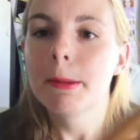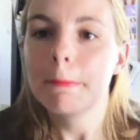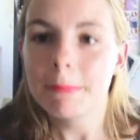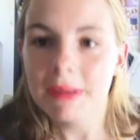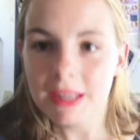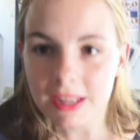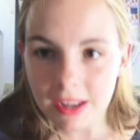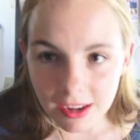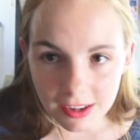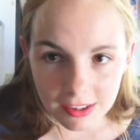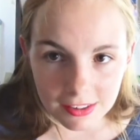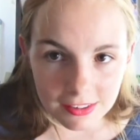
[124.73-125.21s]

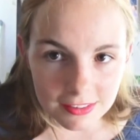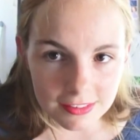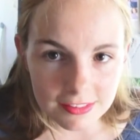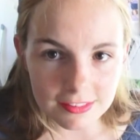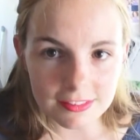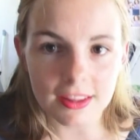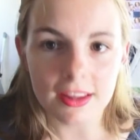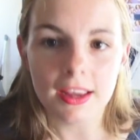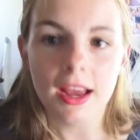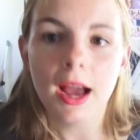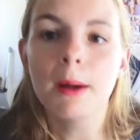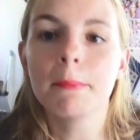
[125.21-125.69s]

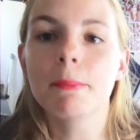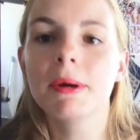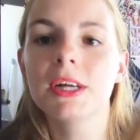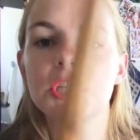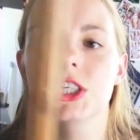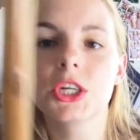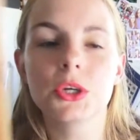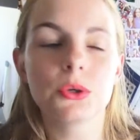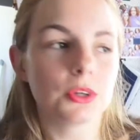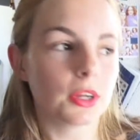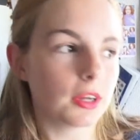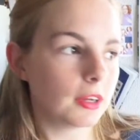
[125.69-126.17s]
Because I got my
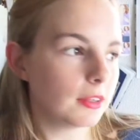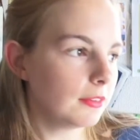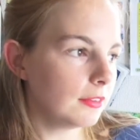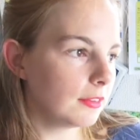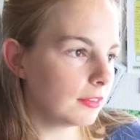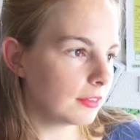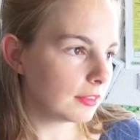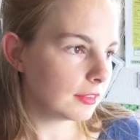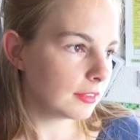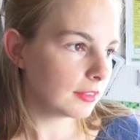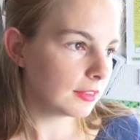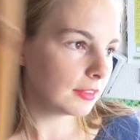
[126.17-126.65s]
shodan,
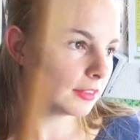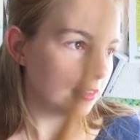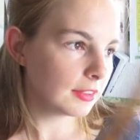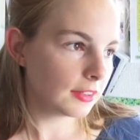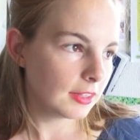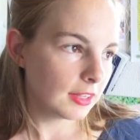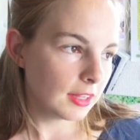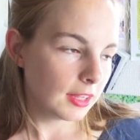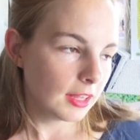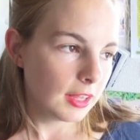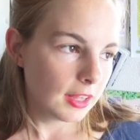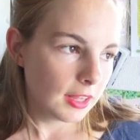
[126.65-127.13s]

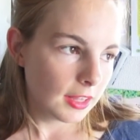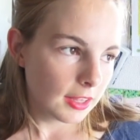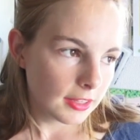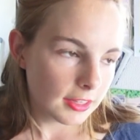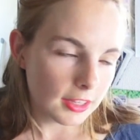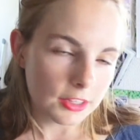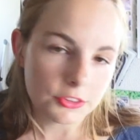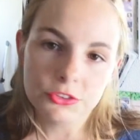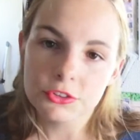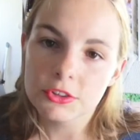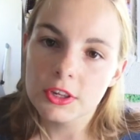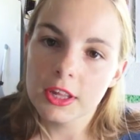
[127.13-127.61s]

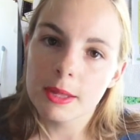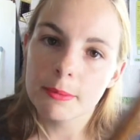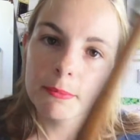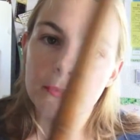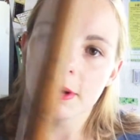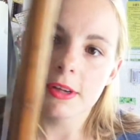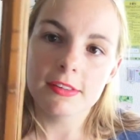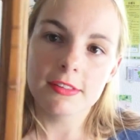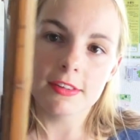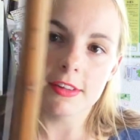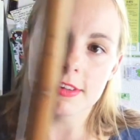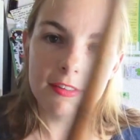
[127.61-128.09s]
yesterday
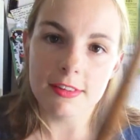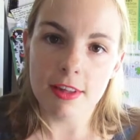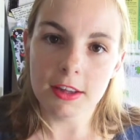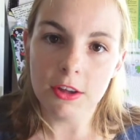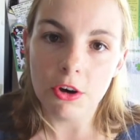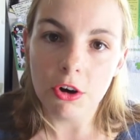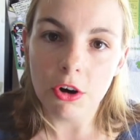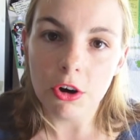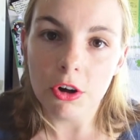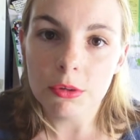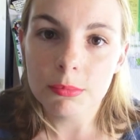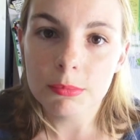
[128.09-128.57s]
my sensei
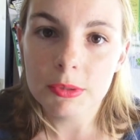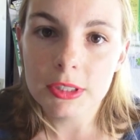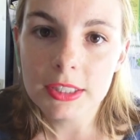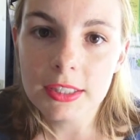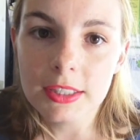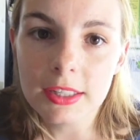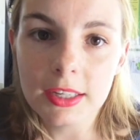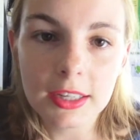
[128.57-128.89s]
called me